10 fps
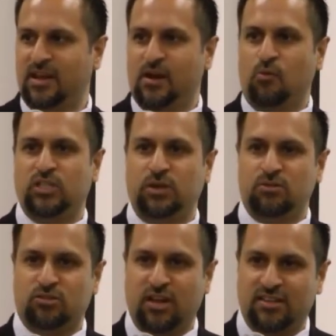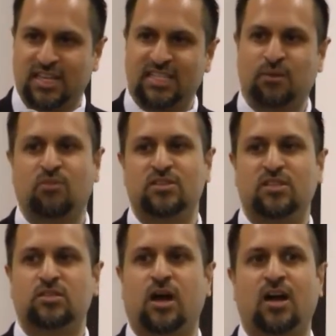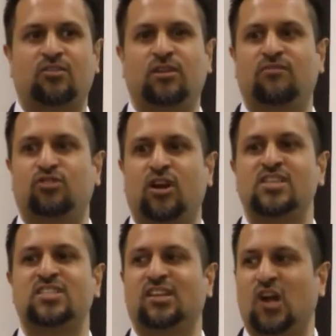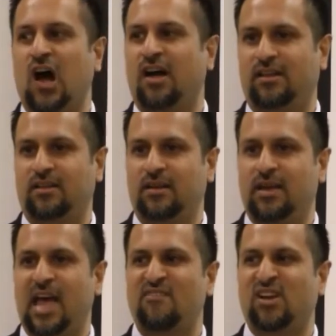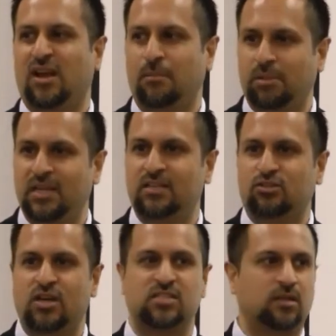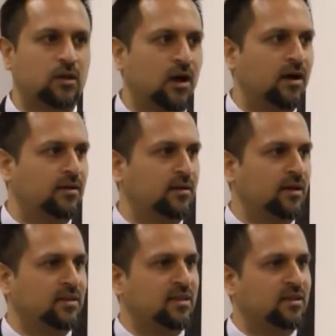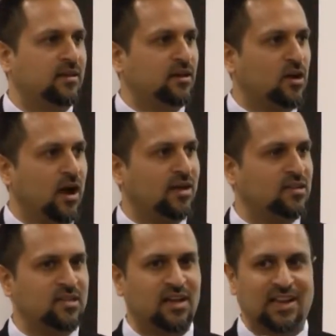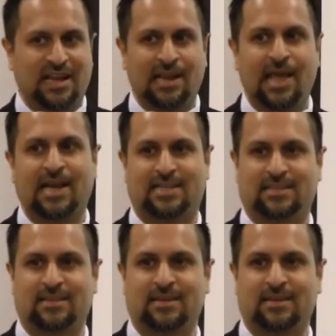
What she was trying to teach him was this doctrine of trust in God, having complete trust in God, that God does not neglect